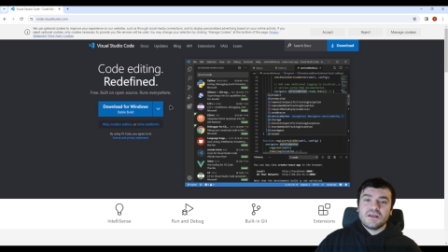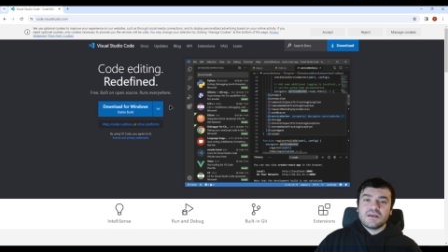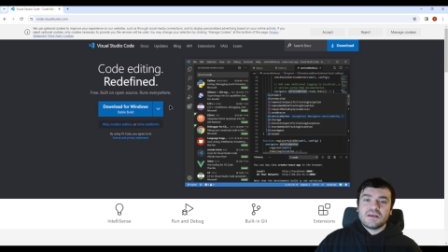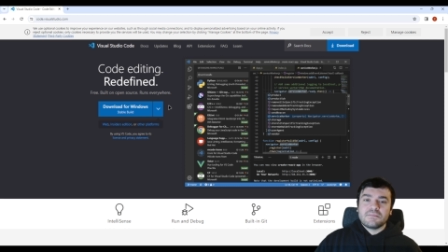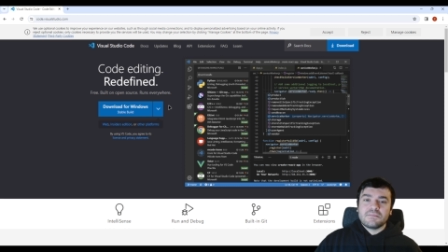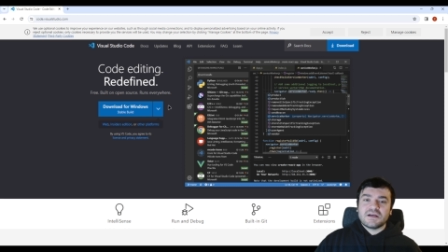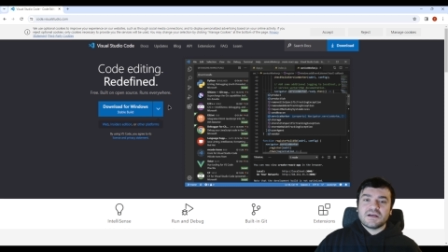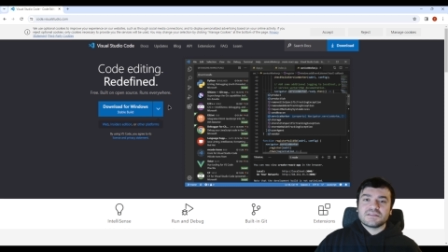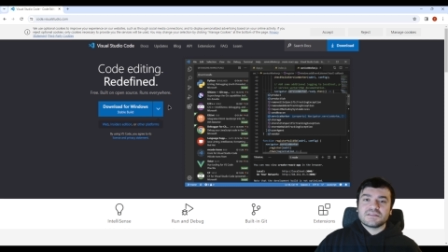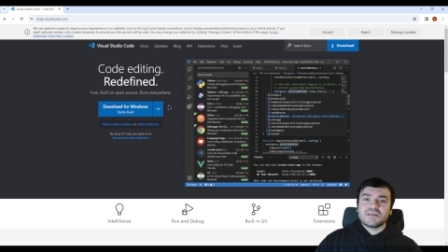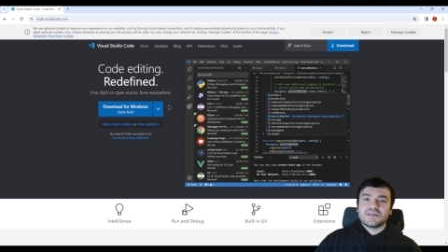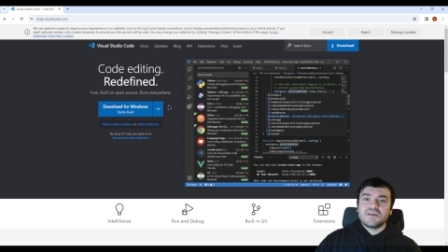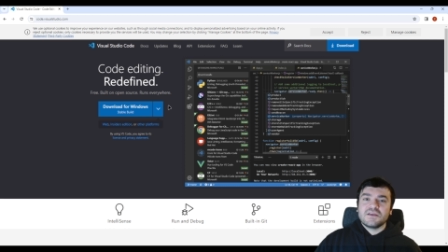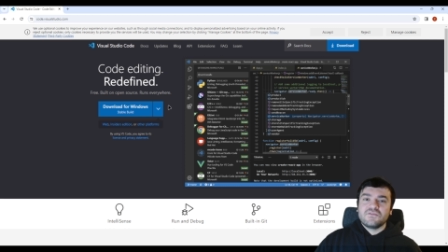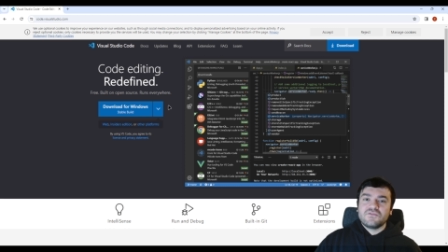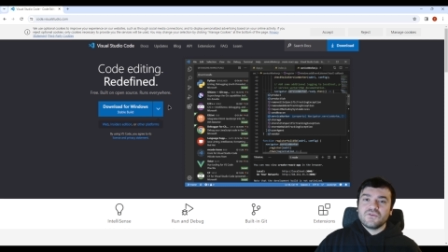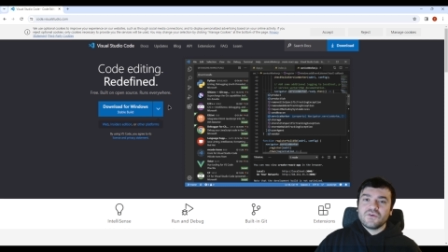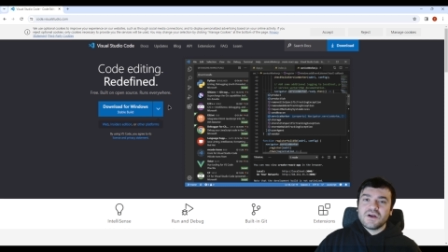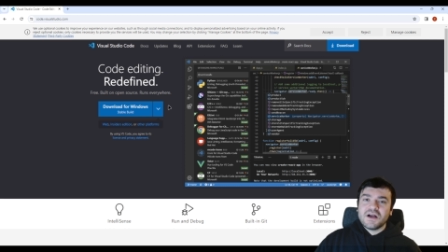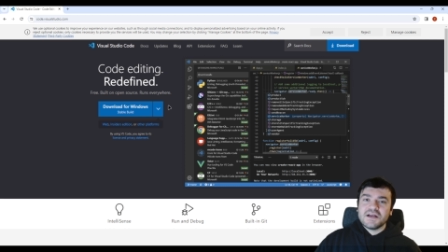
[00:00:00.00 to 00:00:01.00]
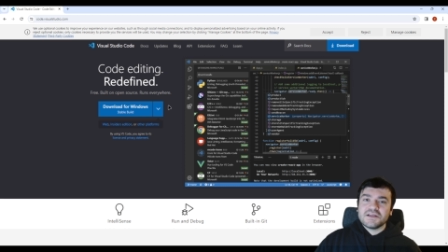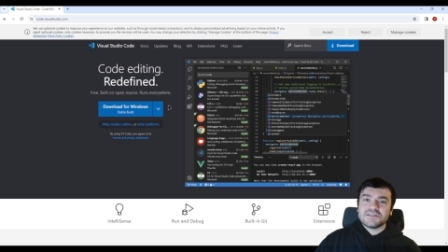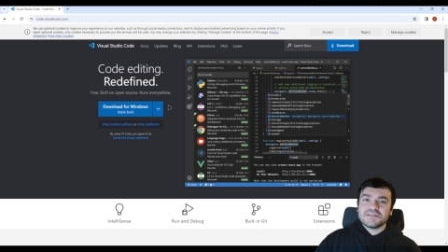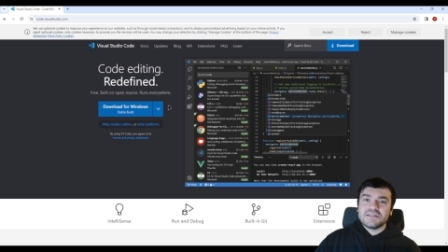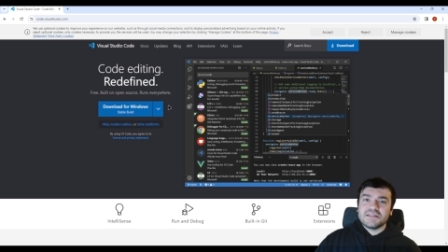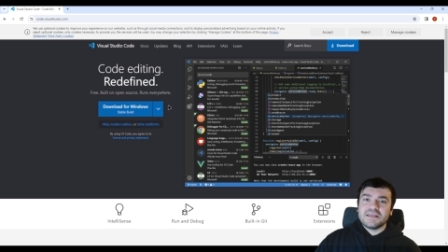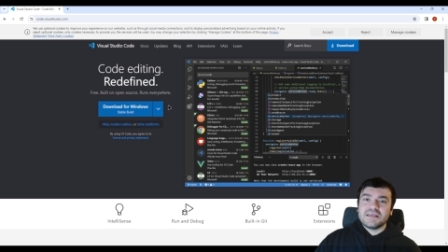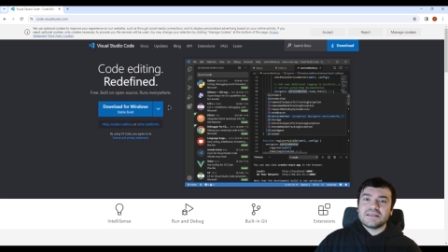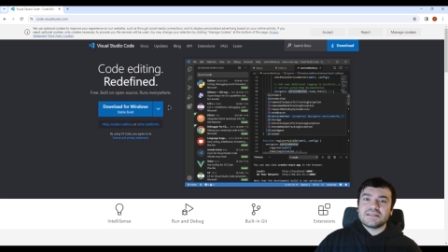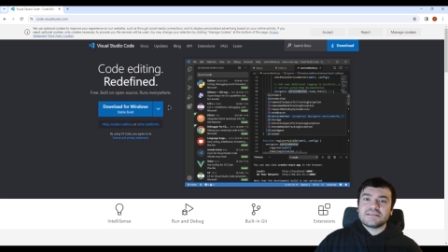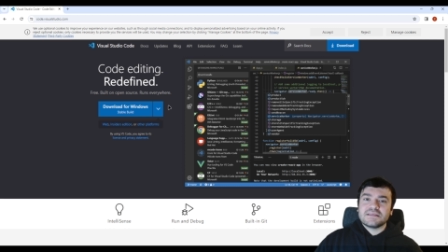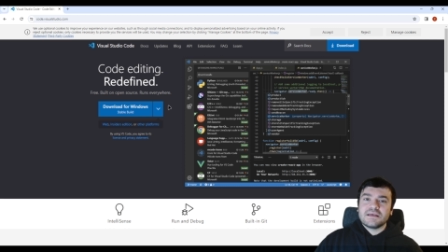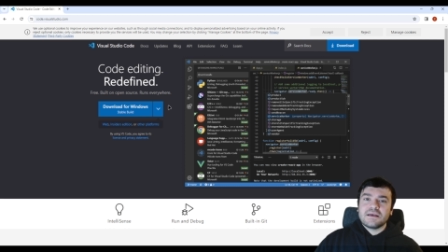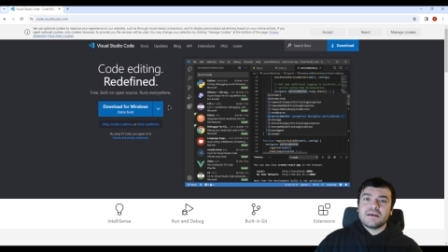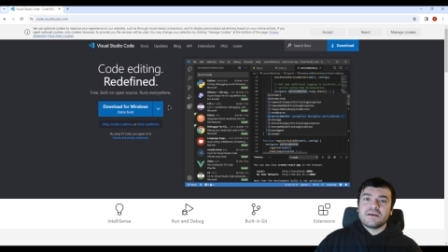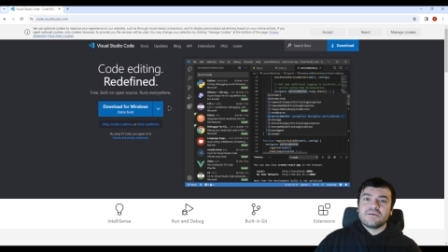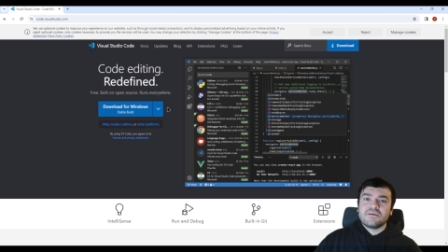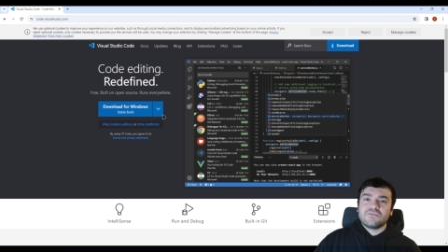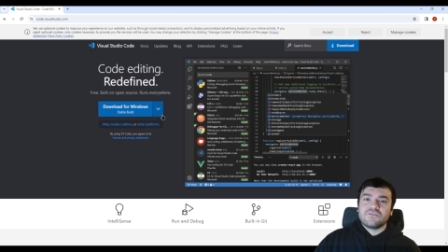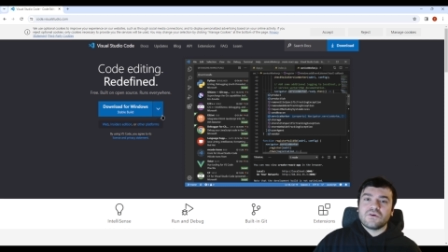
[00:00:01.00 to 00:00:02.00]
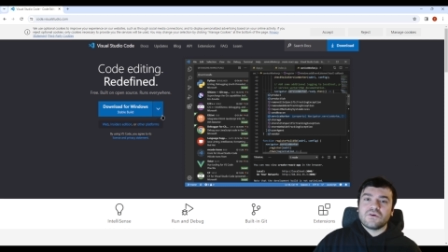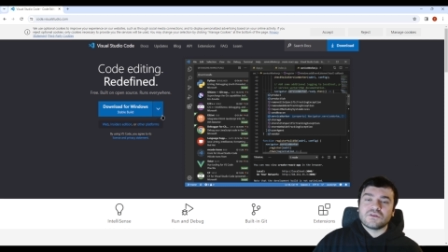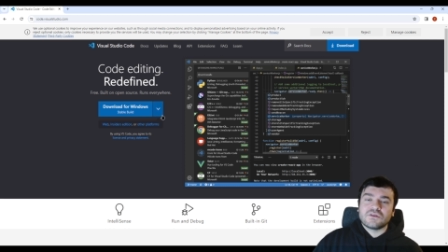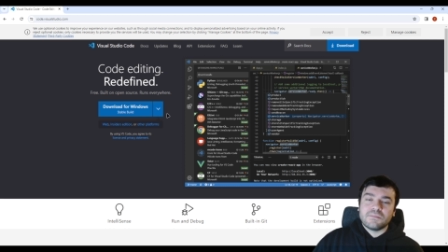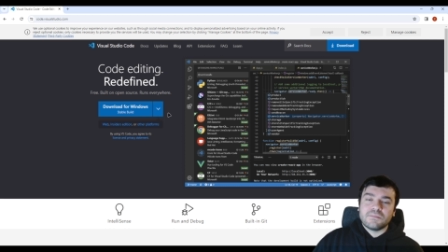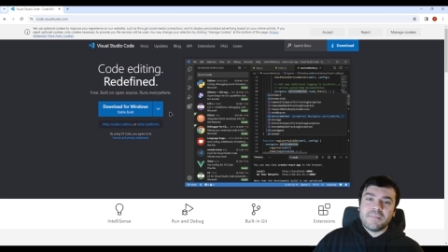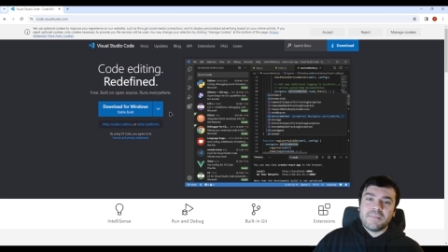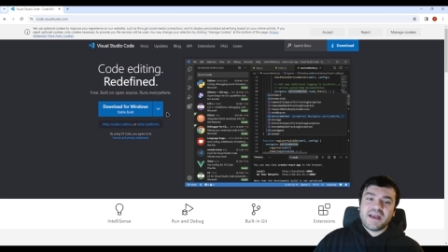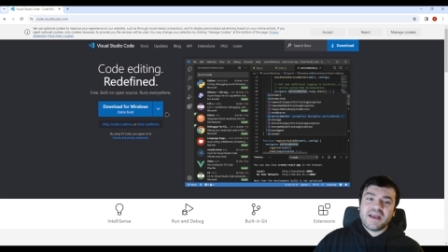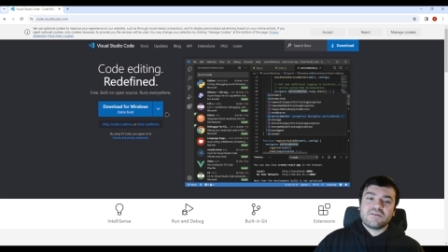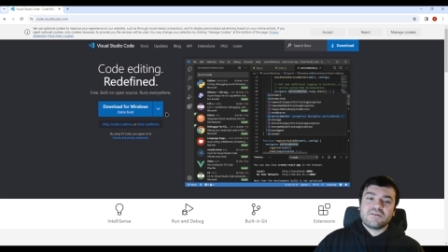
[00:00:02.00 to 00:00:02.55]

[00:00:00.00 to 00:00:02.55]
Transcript: but if you guys need for the Mac